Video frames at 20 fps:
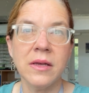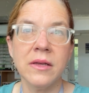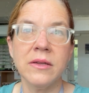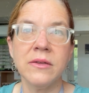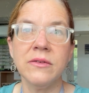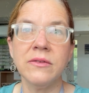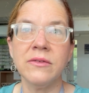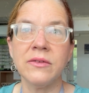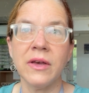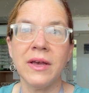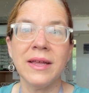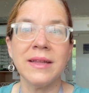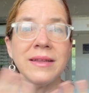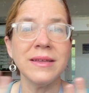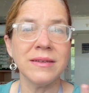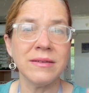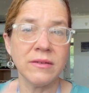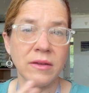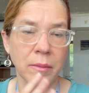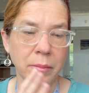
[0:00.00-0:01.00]
So at
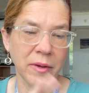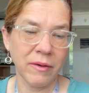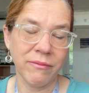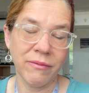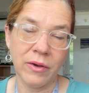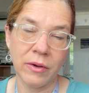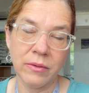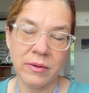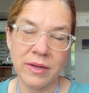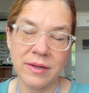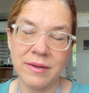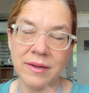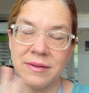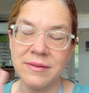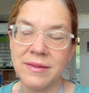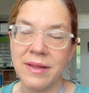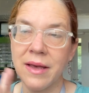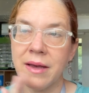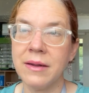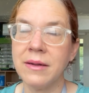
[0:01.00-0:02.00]
least on my phone, it does
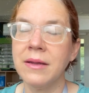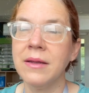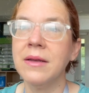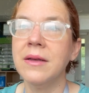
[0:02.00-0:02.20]
that.